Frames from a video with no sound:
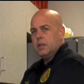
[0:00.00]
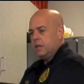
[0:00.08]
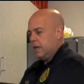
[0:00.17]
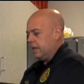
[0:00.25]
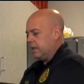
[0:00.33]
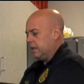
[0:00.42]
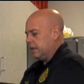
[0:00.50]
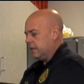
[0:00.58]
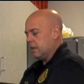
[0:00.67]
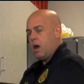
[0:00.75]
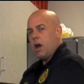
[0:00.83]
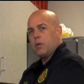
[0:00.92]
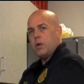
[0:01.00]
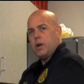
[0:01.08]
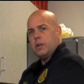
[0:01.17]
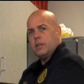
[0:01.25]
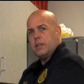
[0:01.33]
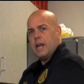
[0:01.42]
And in the long
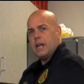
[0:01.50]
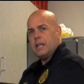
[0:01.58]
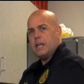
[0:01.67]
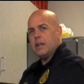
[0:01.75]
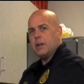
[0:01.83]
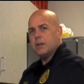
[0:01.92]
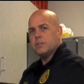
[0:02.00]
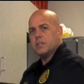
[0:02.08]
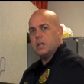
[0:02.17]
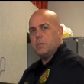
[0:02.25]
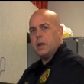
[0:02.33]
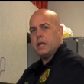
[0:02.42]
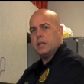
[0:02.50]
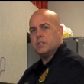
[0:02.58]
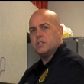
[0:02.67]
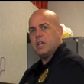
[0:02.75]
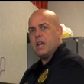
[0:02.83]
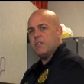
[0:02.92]
run, the idea here is going to make us
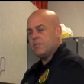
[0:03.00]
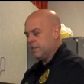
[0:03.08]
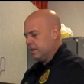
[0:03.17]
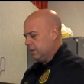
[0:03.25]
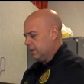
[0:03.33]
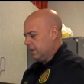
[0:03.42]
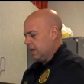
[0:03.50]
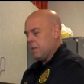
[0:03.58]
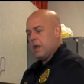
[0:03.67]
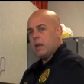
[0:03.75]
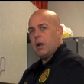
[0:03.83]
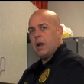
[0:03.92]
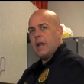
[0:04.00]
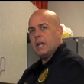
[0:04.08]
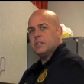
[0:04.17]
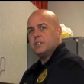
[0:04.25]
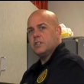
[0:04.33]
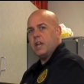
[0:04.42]
safe and make our
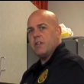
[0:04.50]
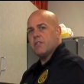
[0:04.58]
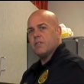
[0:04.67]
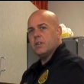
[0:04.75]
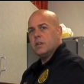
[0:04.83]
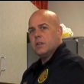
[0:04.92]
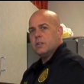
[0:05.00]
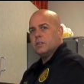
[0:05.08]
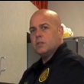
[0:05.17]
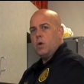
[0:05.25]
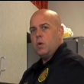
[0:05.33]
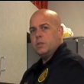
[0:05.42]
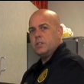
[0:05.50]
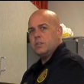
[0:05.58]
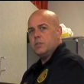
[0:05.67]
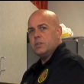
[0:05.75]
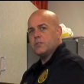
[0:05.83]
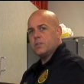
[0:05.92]
hands safe. So once you
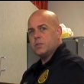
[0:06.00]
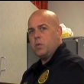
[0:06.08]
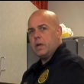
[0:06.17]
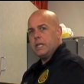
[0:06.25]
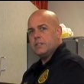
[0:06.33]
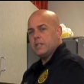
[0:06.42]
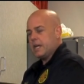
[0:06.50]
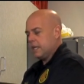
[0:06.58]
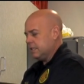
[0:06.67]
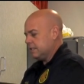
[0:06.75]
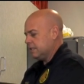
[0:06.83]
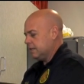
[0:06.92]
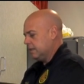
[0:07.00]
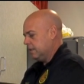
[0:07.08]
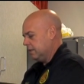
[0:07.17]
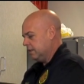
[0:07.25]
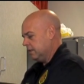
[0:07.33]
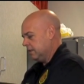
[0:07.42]
do this for 20 seconds,
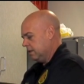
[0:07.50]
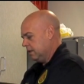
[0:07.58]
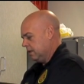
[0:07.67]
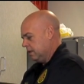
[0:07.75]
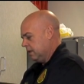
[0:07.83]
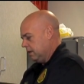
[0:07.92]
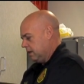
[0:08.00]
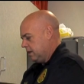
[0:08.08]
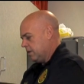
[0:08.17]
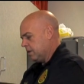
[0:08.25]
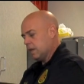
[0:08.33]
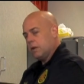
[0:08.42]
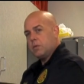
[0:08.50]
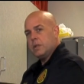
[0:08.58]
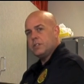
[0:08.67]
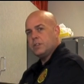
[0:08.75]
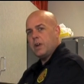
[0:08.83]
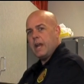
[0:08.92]
you're going to
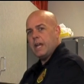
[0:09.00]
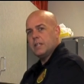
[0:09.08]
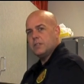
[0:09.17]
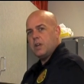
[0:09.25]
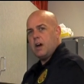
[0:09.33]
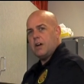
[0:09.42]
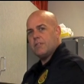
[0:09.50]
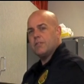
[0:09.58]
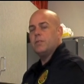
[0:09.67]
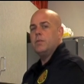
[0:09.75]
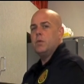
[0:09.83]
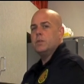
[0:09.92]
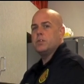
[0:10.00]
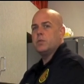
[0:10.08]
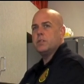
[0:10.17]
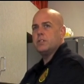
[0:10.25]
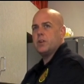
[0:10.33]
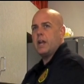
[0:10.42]
rinse your hands off. Once you
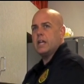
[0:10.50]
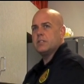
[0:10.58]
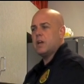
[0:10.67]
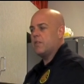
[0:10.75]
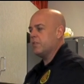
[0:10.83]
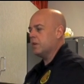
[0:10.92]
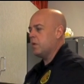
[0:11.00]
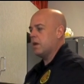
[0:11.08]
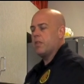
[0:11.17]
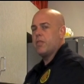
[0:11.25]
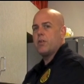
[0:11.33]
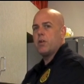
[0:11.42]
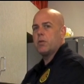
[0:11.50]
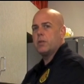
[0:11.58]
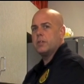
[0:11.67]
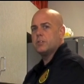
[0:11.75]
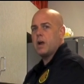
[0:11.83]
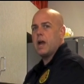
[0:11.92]
rinse your hands off, you're going to want to
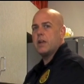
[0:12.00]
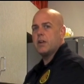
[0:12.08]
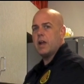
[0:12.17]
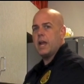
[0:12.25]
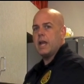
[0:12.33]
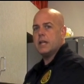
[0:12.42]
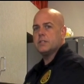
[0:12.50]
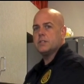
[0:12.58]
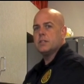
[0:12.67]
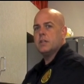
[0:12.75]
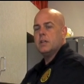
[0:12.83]
thoroughly dry your hands